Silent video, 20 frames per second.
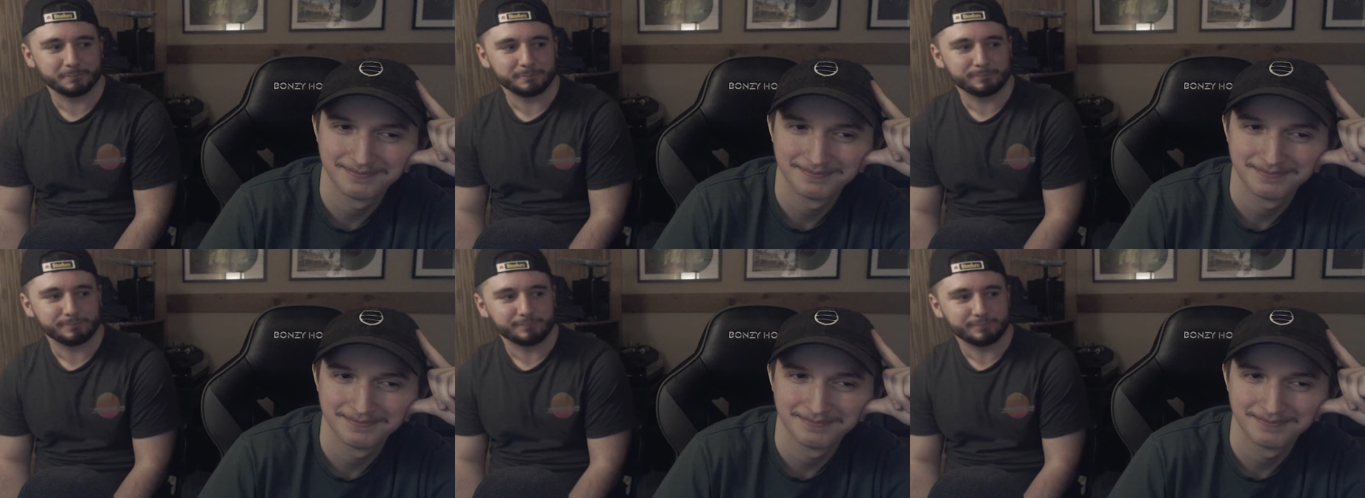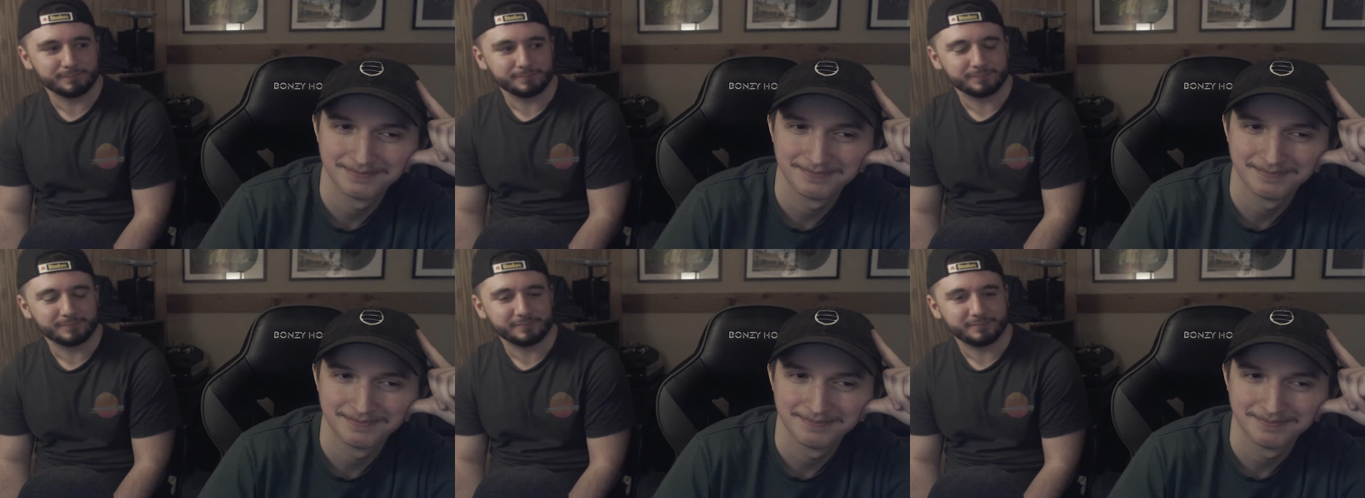
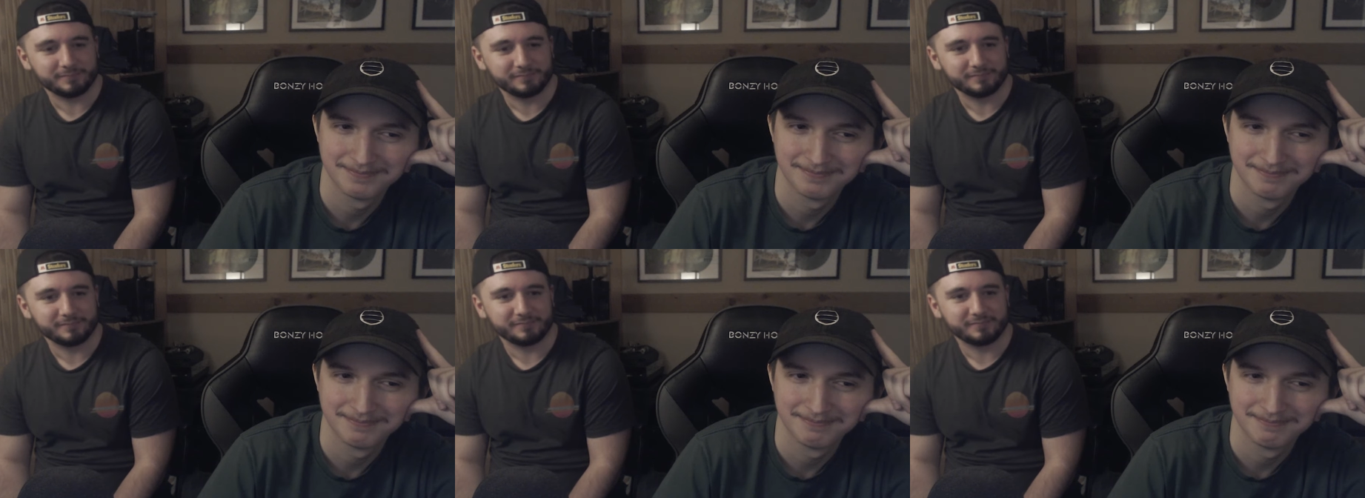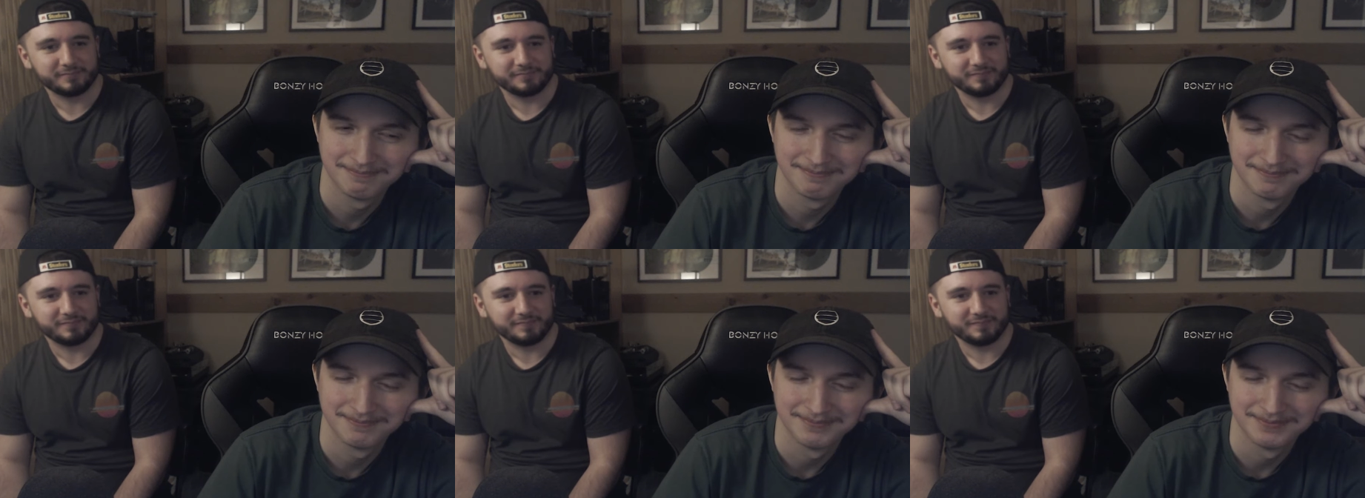
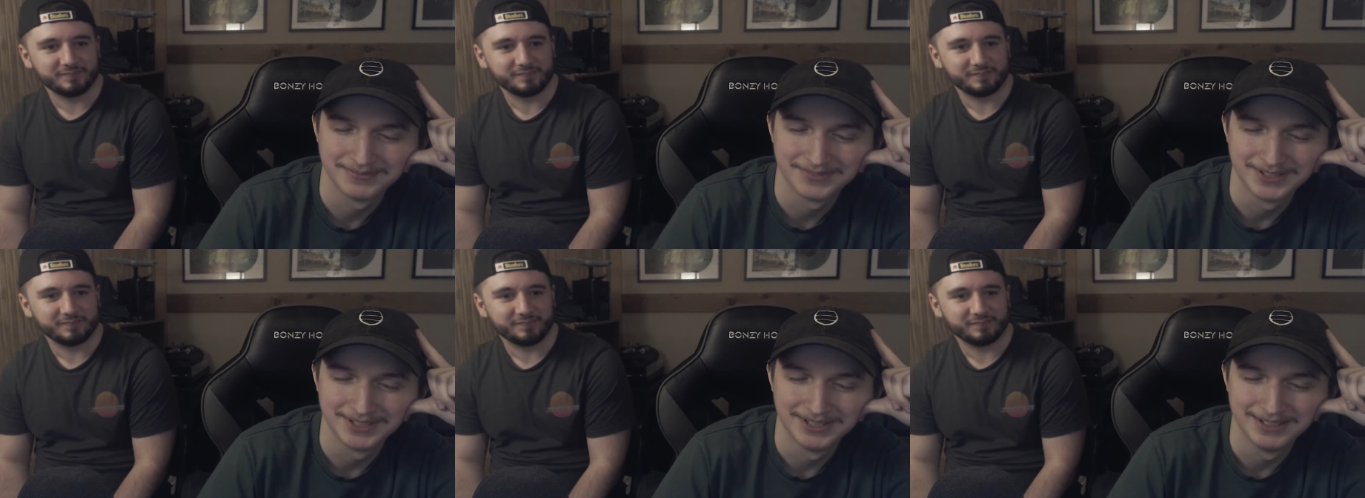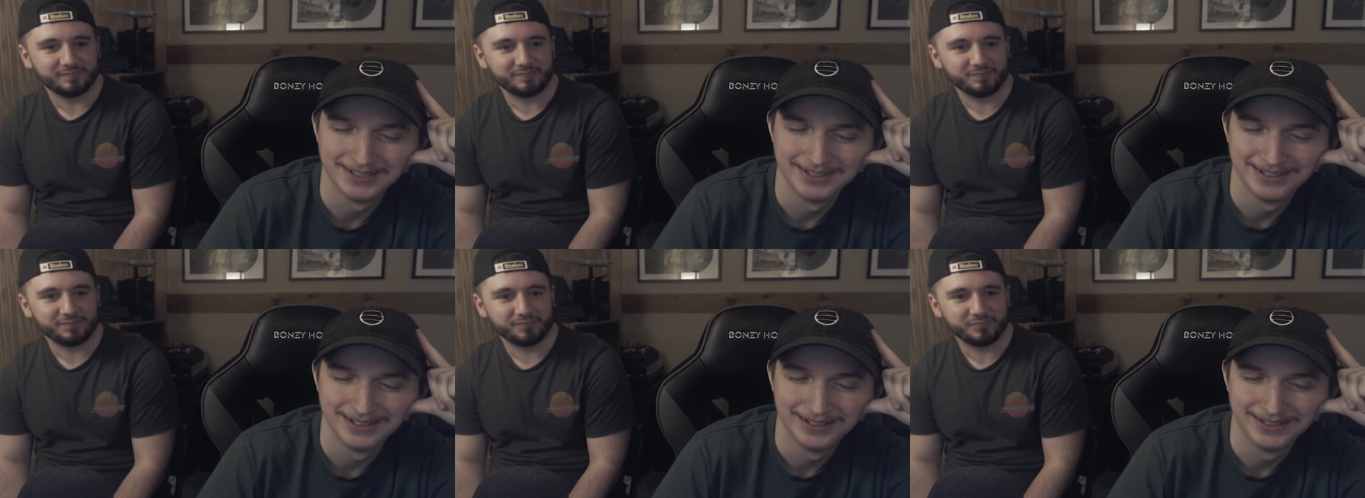
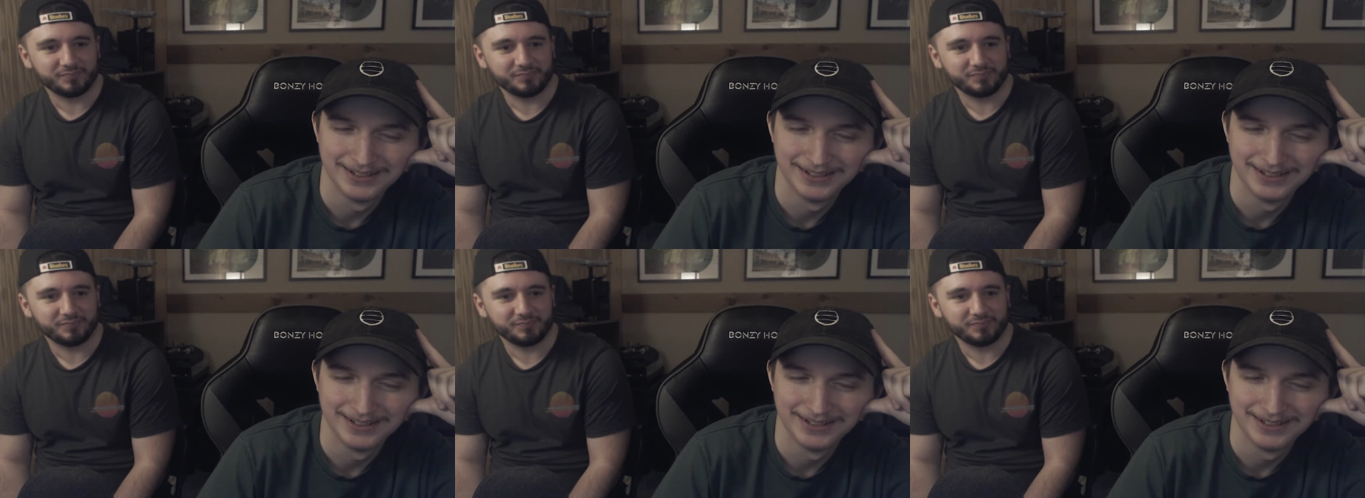Nobody speaks.